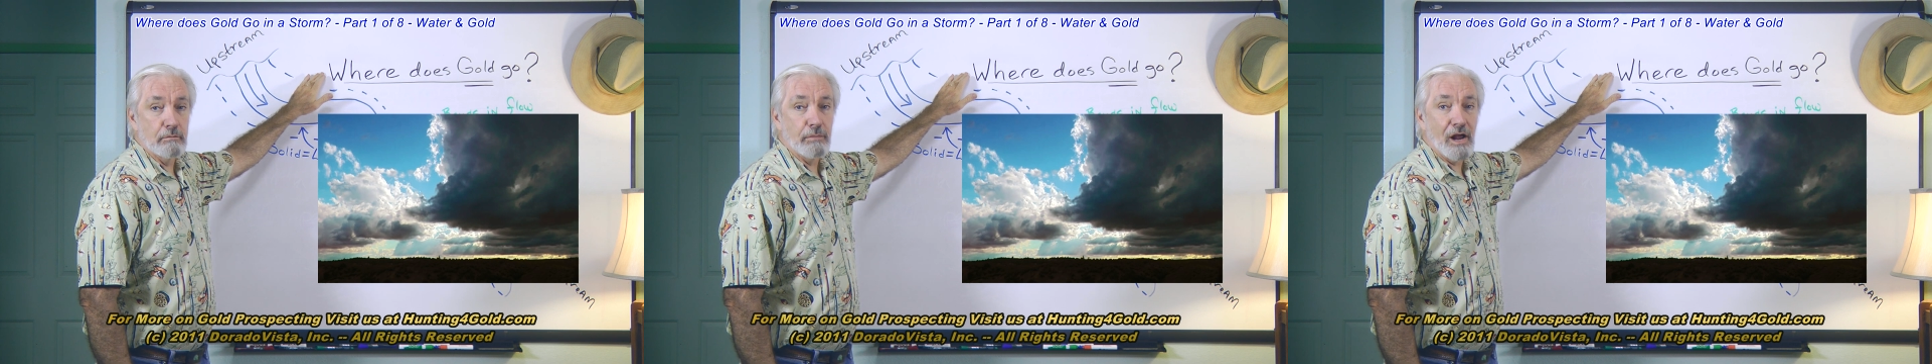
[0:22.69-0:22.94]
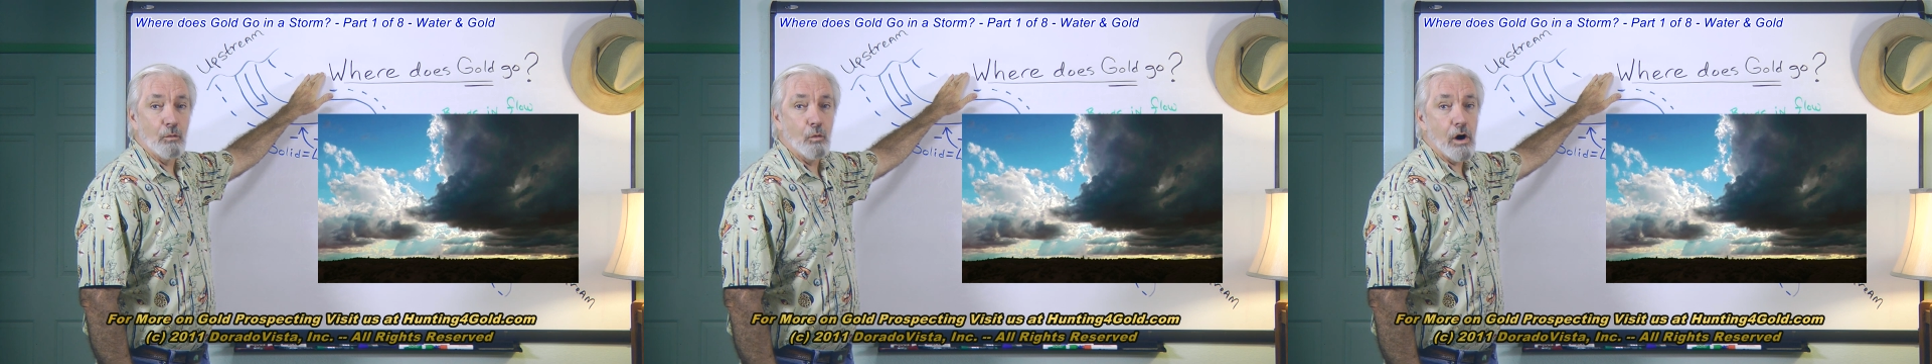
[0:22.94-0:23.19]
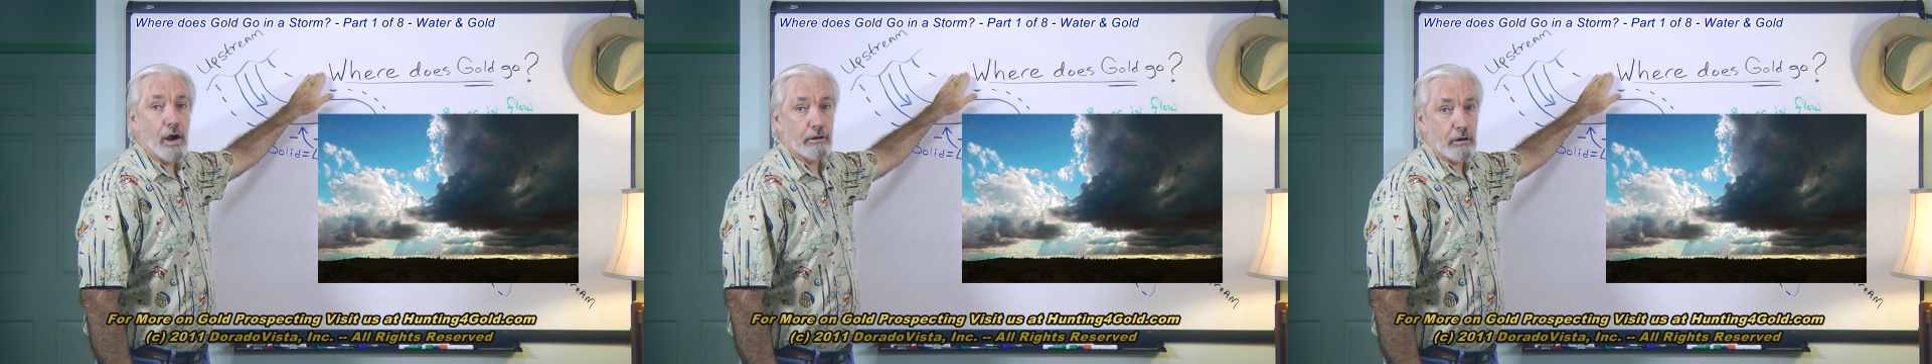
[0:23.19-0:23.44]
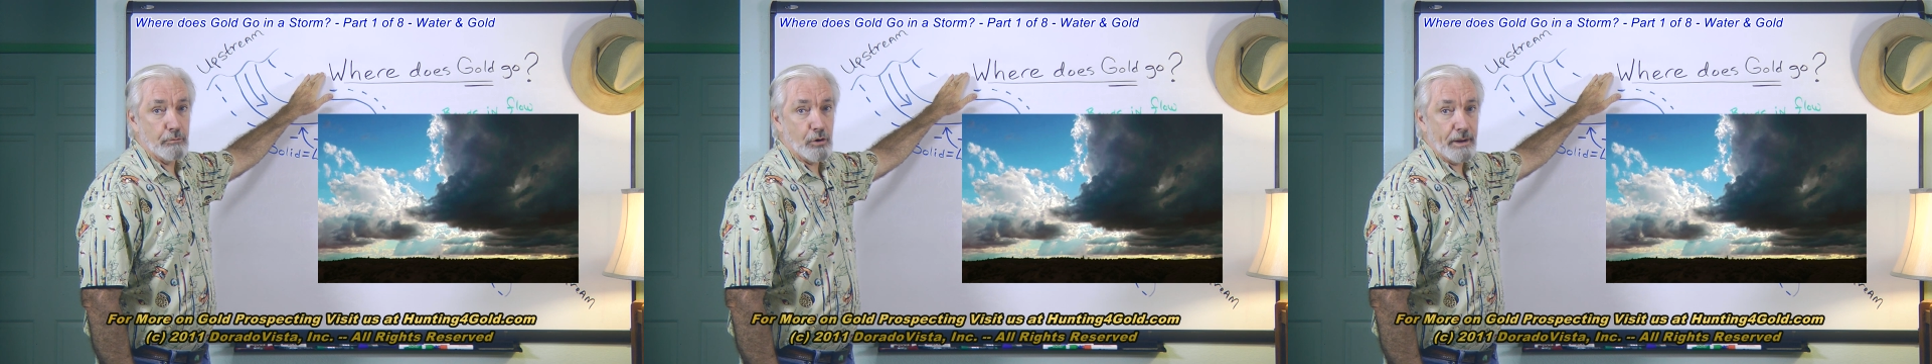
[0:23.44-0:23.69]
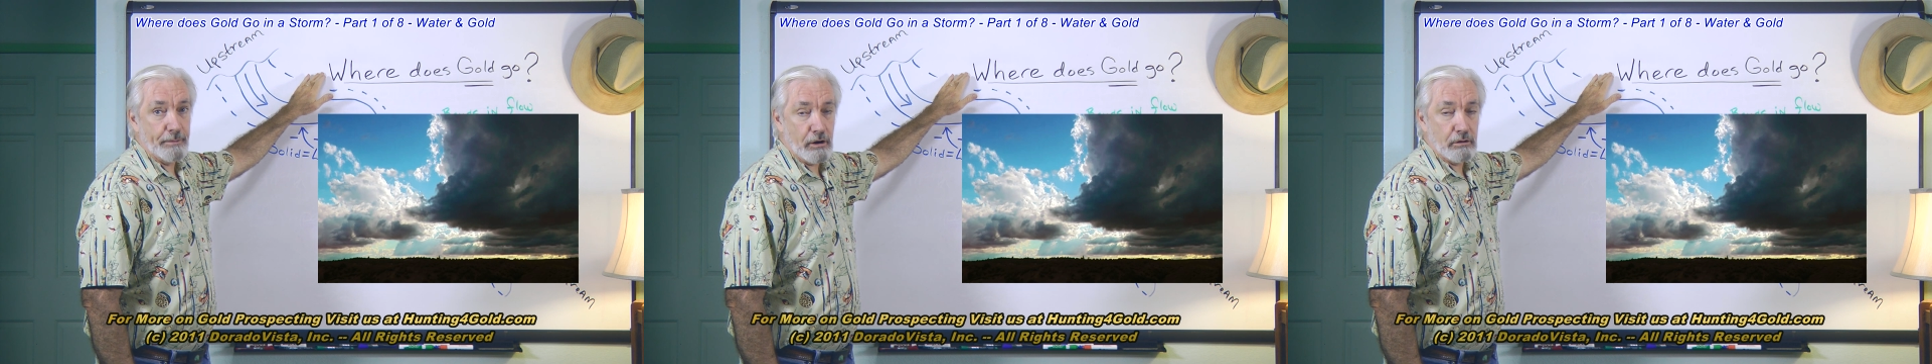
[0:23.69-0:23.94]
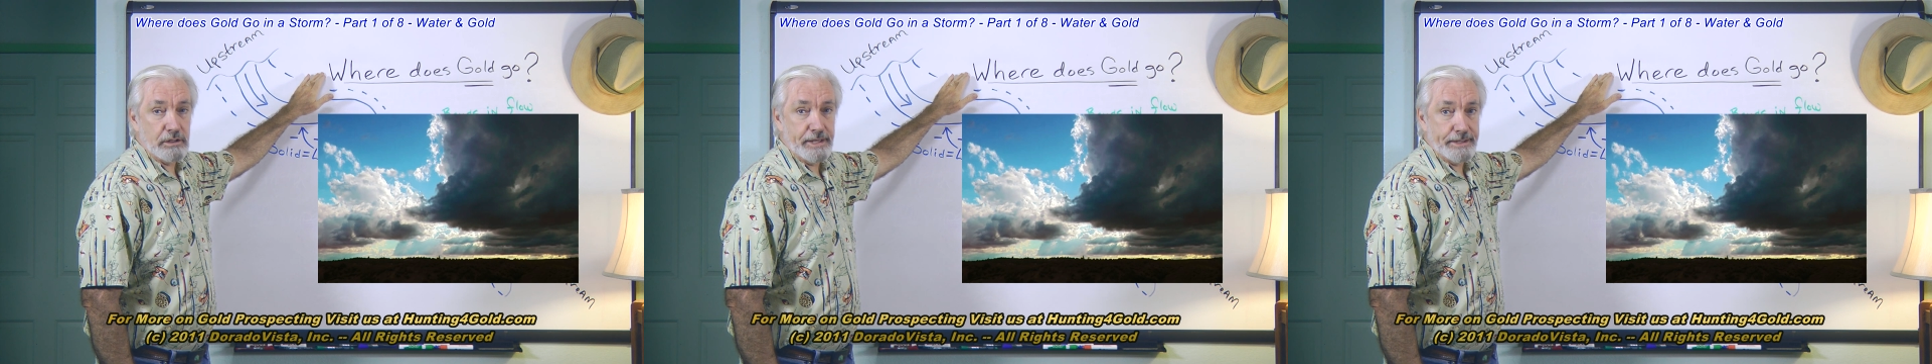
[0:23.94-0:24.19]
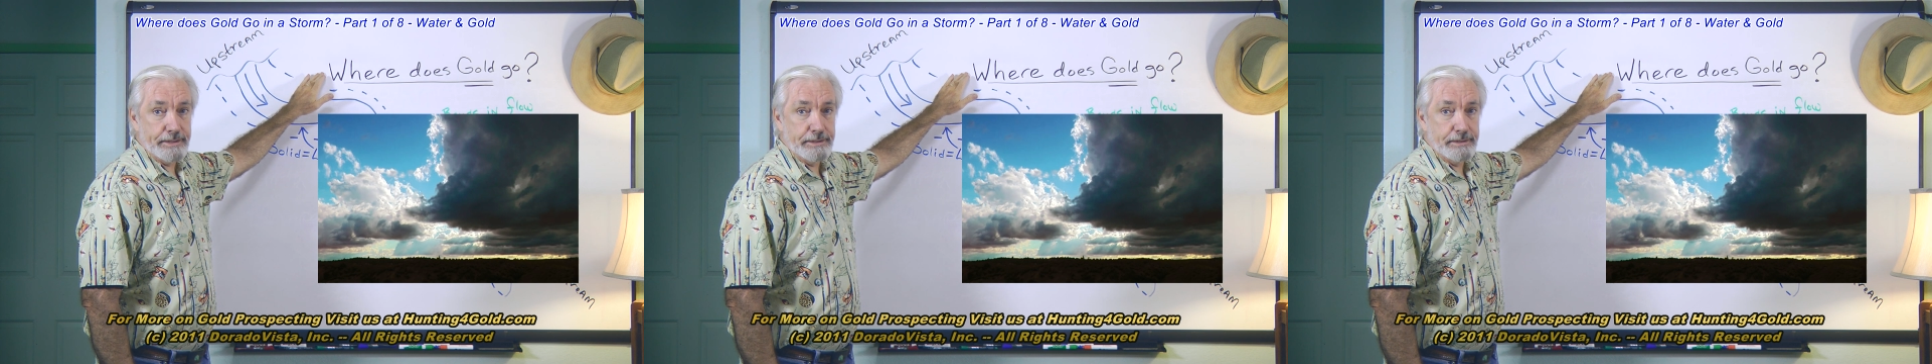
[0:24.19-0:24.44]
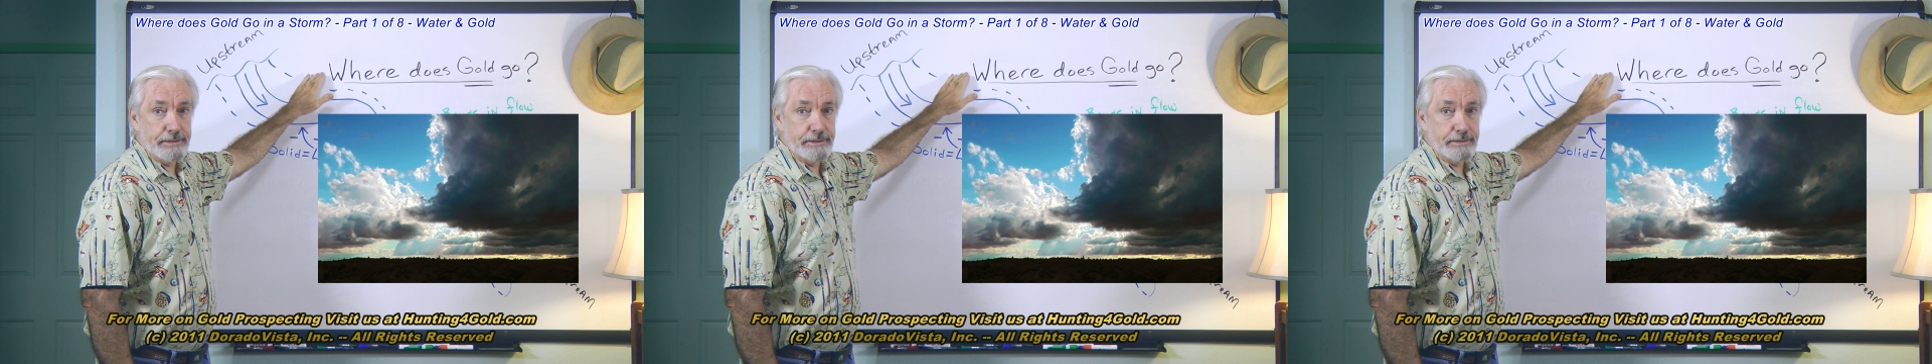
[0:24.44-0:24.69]
by water primarily
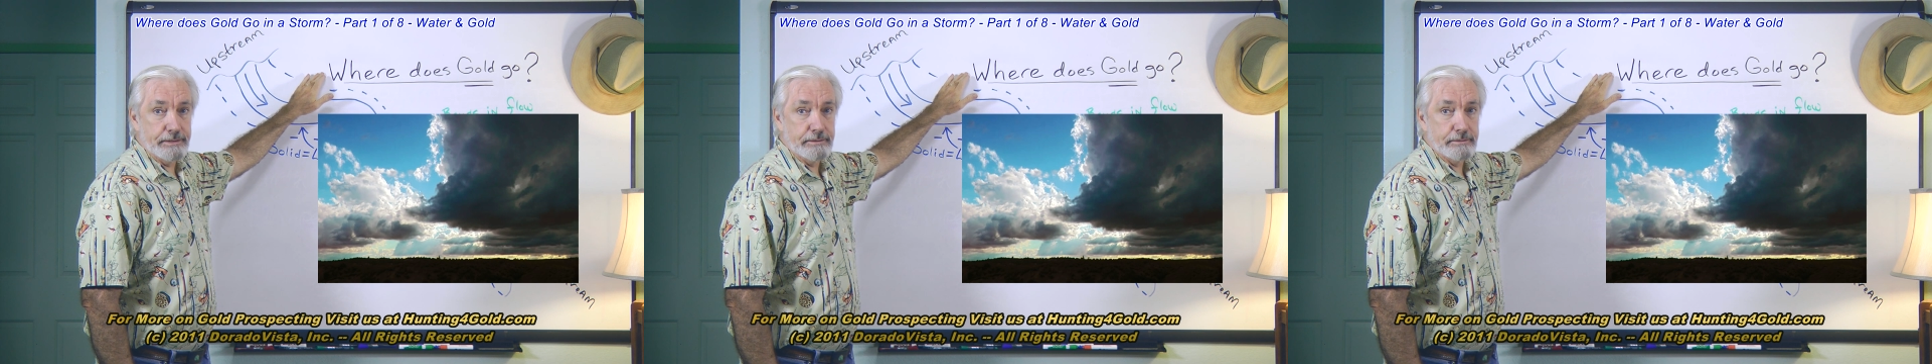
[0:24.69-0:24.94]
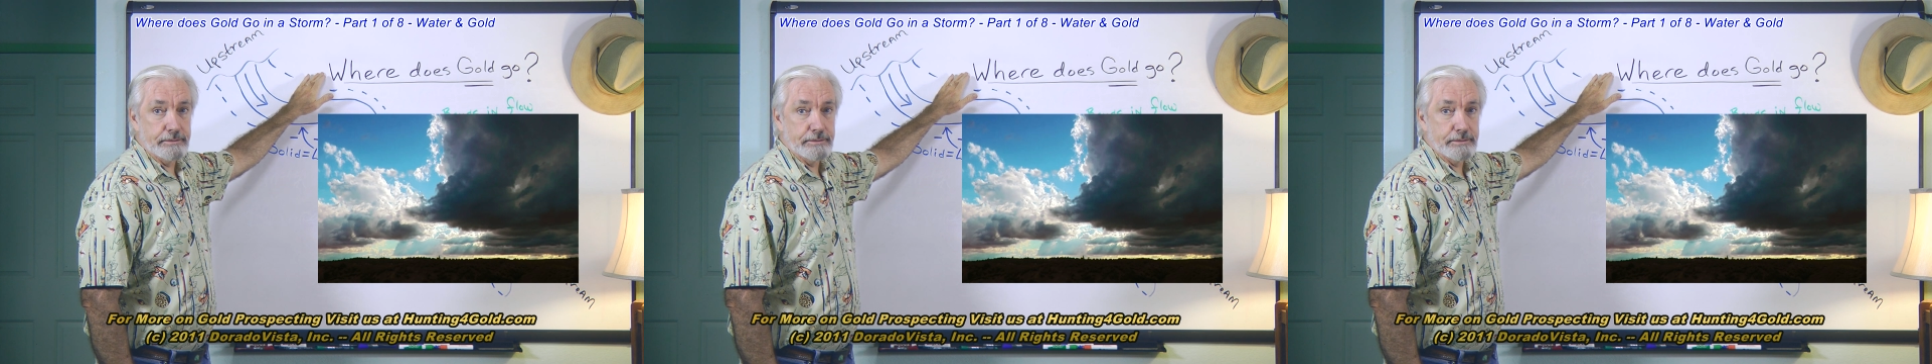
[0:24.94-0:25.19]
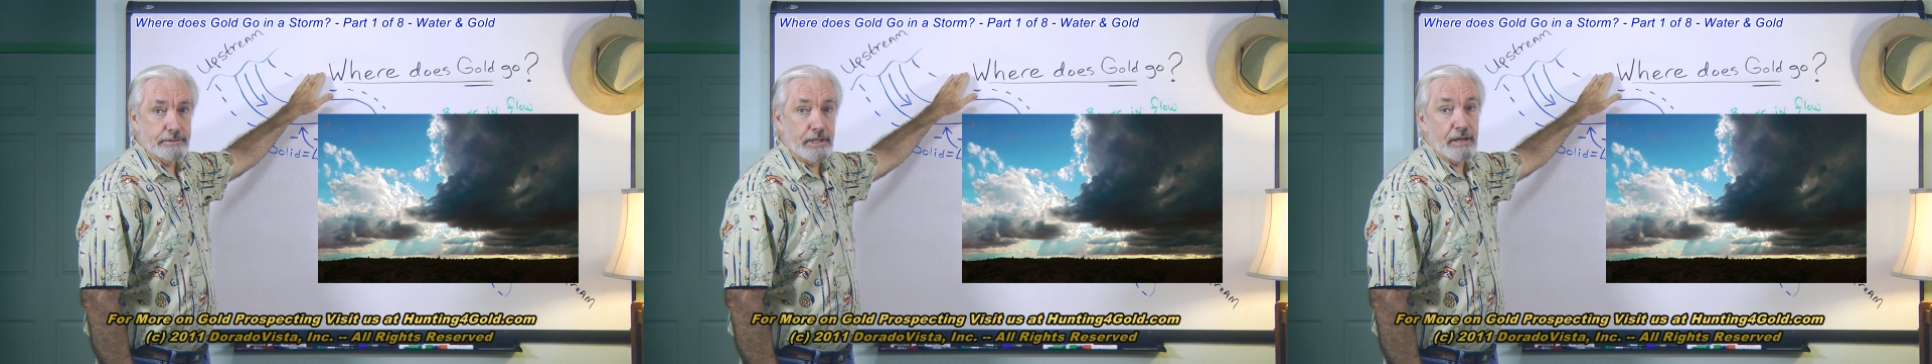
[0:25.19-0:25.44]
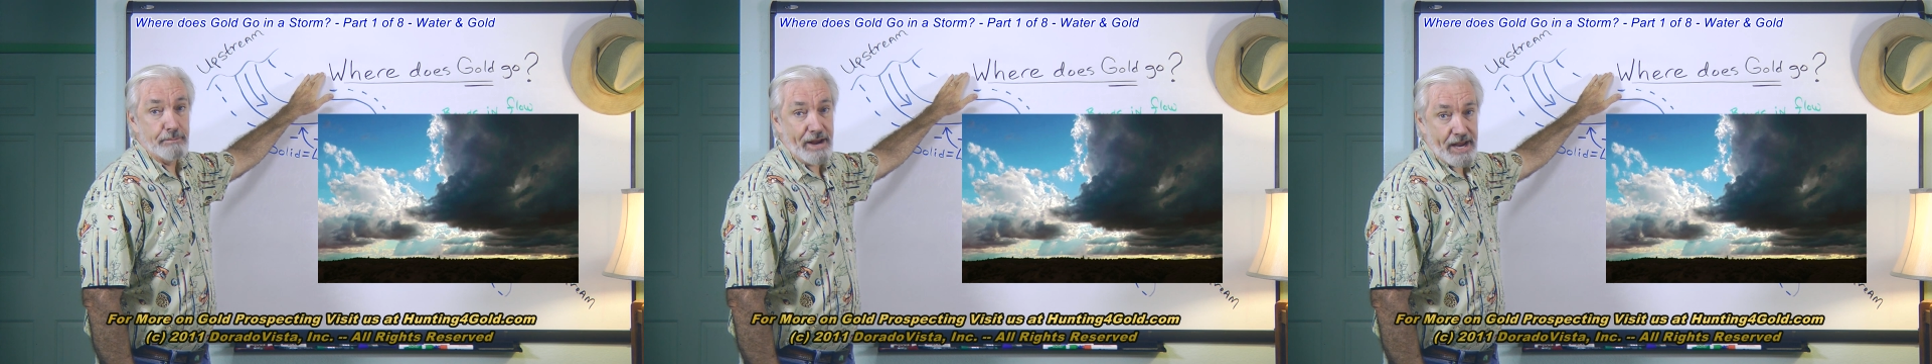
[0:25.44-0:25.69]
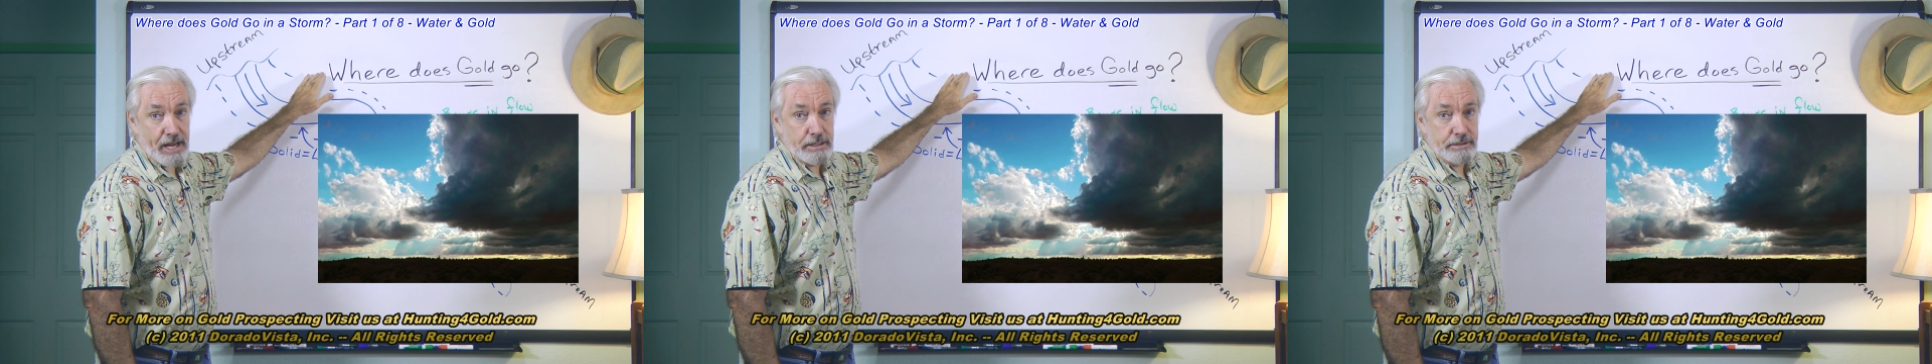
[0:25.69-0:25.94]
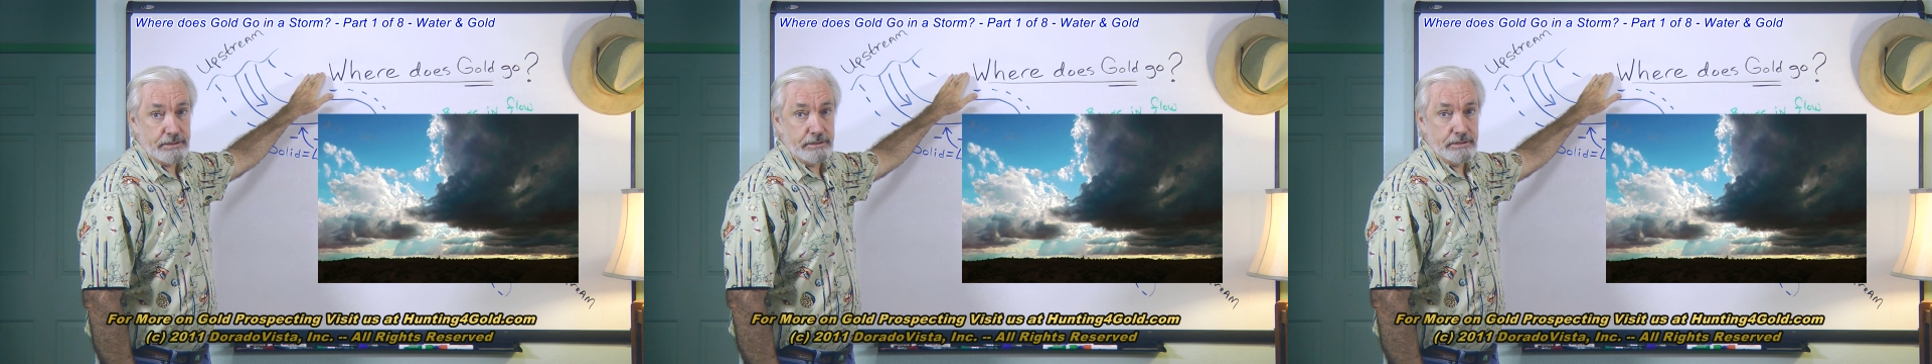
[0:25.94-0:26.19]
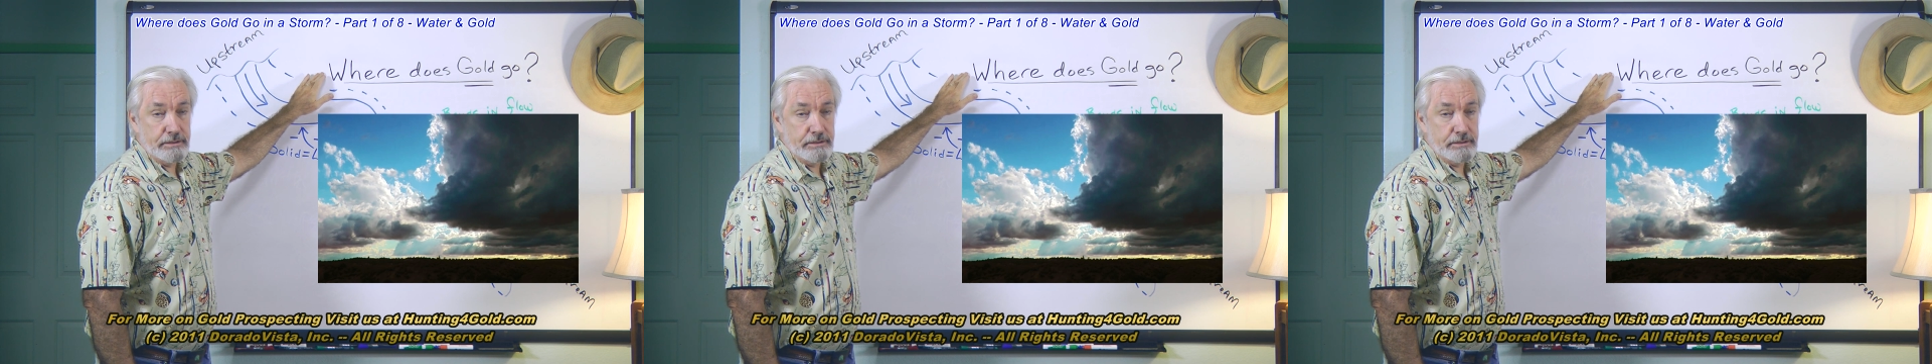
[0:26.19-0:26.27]
and man.